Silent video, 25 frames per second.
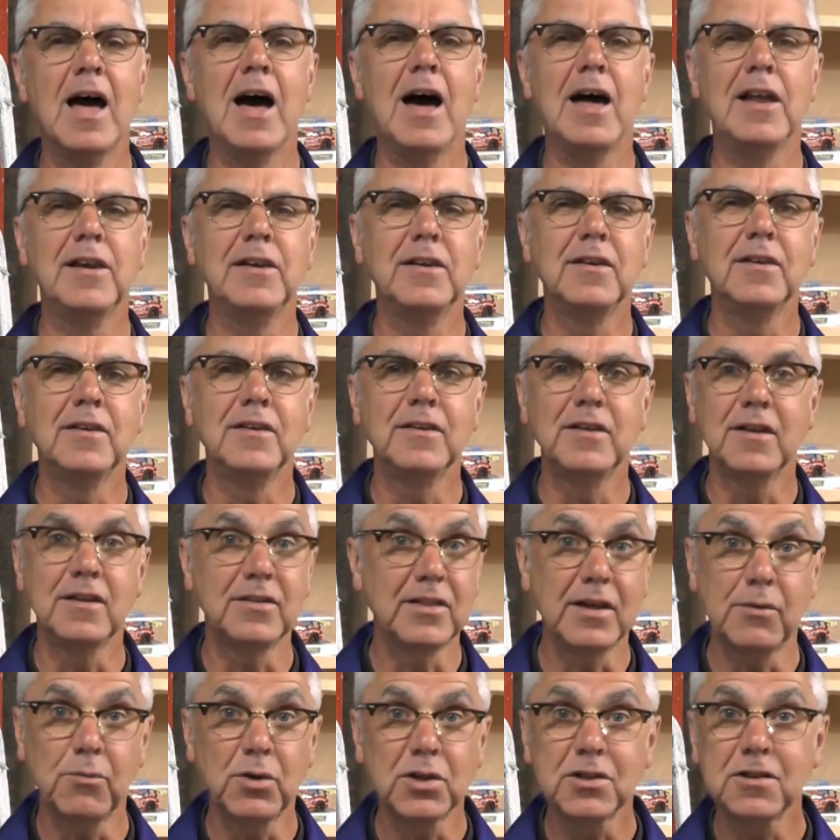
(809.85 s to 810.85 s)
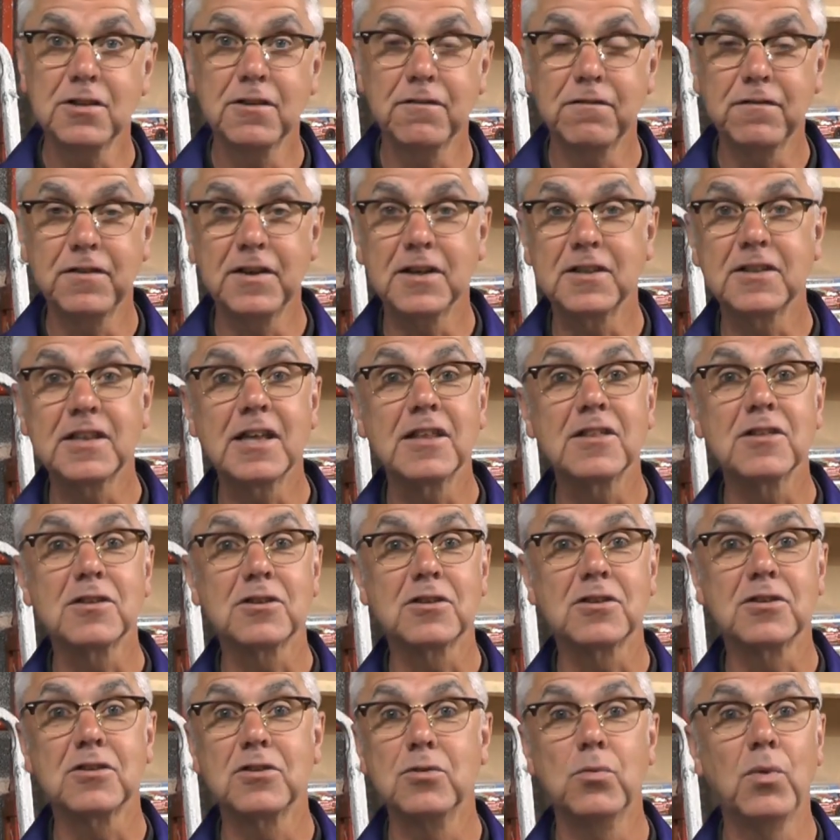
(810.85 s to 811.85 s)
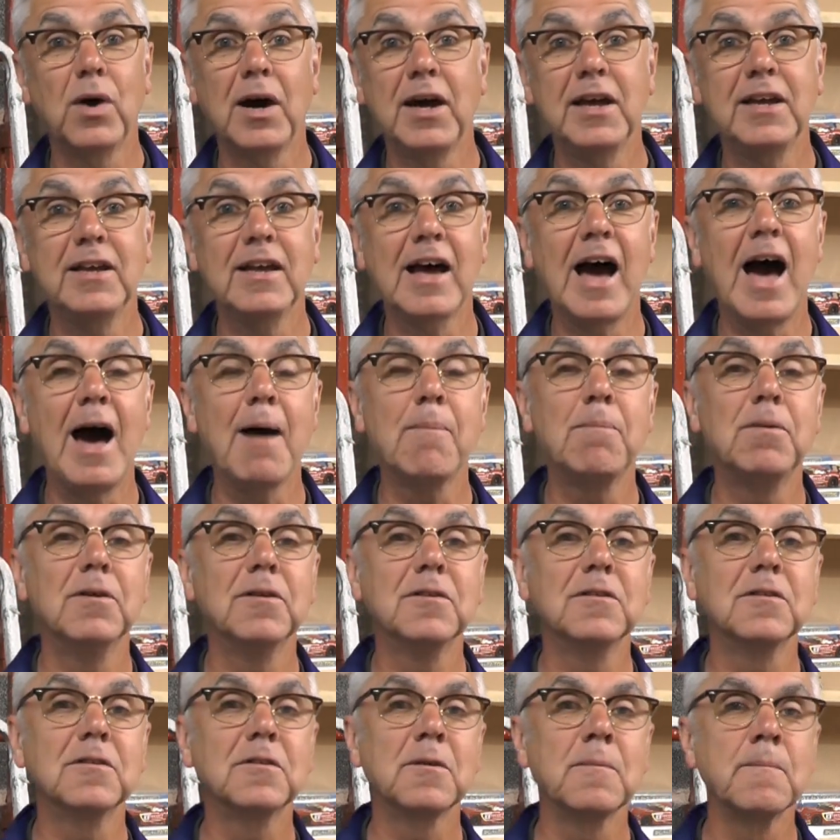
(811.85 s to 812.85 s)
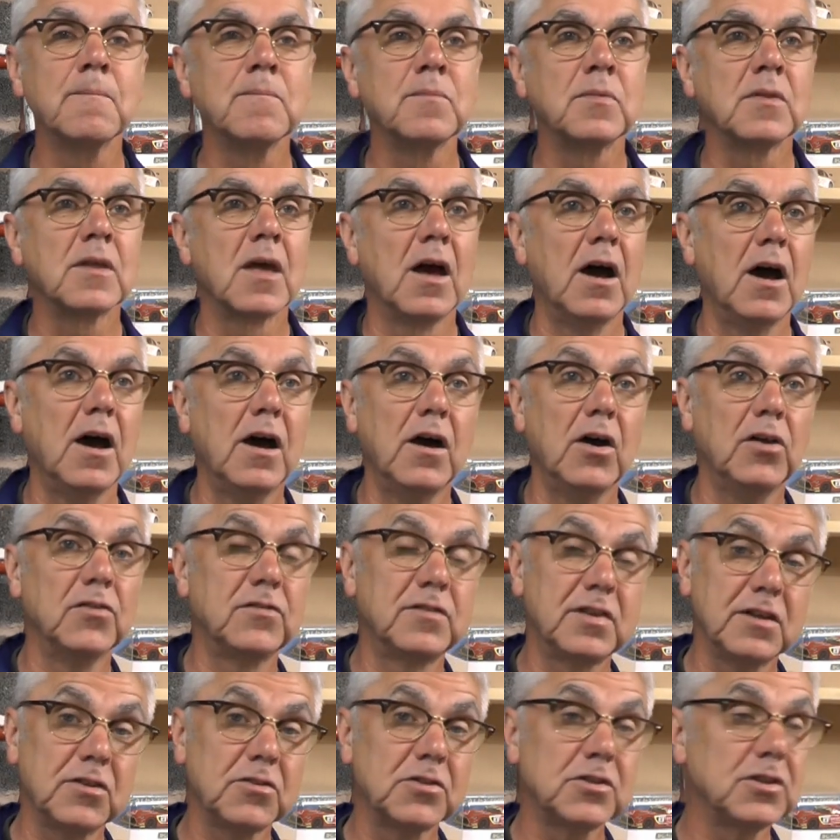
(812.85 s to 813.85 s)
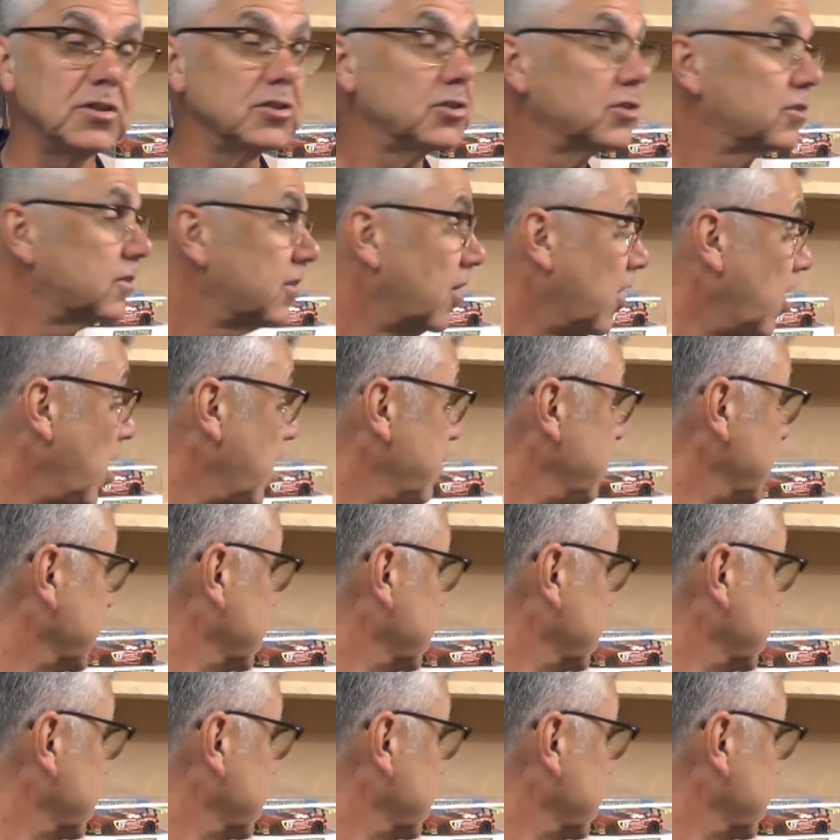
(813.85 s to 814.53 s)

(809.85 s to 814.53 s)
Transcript: And that wasn't a fix, that's the way it happened. Until such time